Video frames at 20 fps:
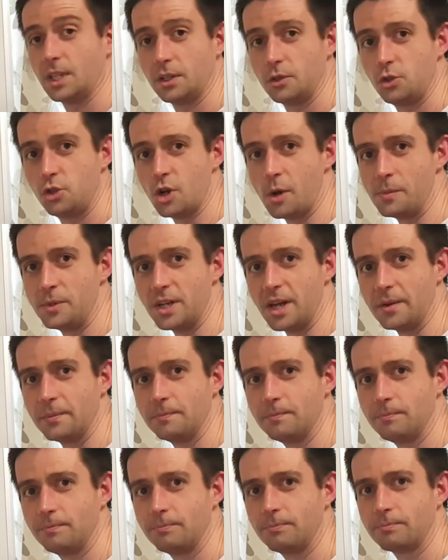Job done.
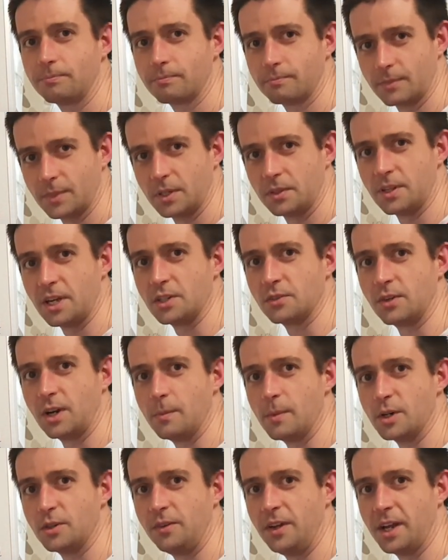Thanks very
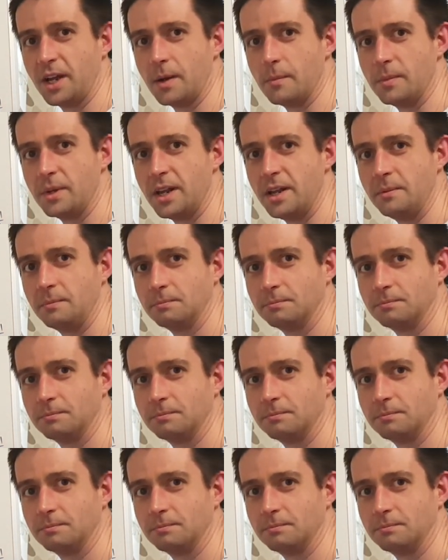much for your company.